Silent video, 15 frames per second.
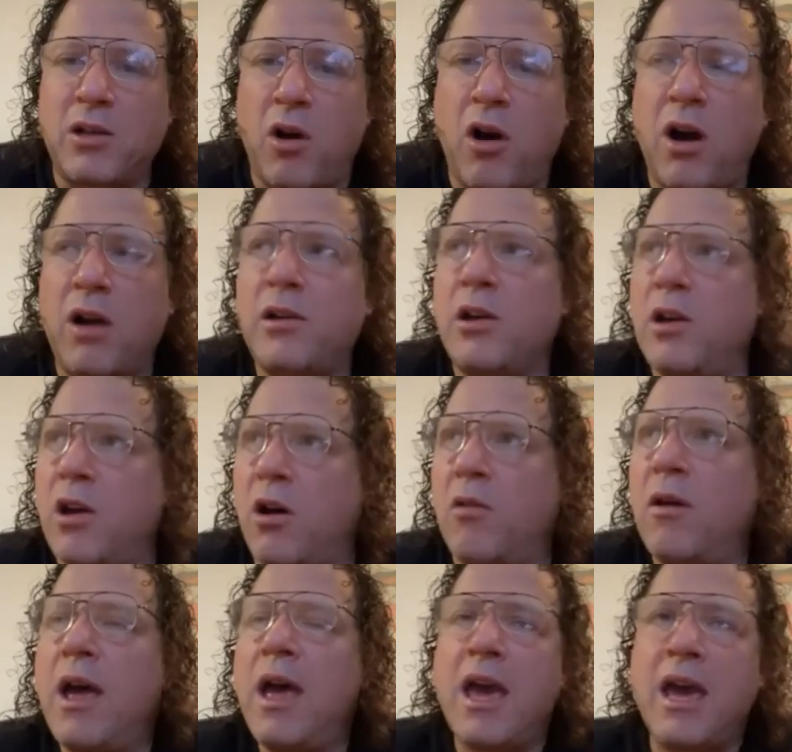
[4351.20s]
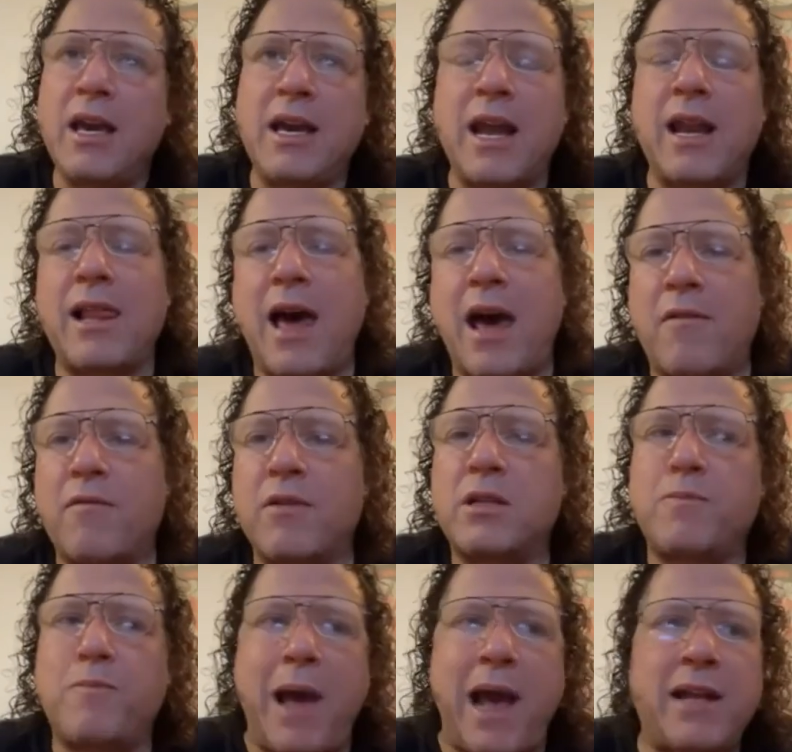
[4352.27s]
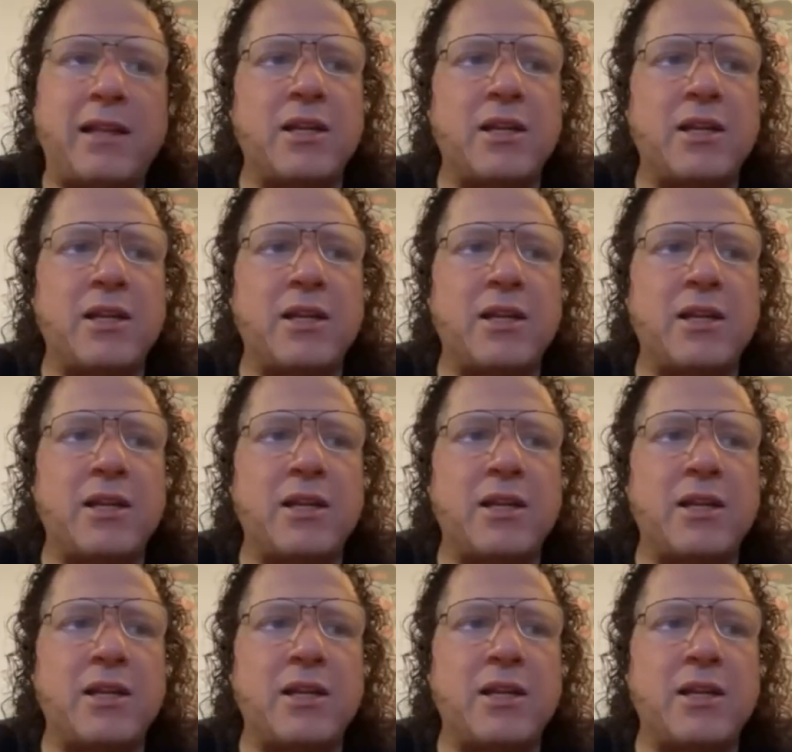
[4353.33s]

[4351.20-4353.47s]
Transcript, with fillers: dog, you know. He got a lot of respect.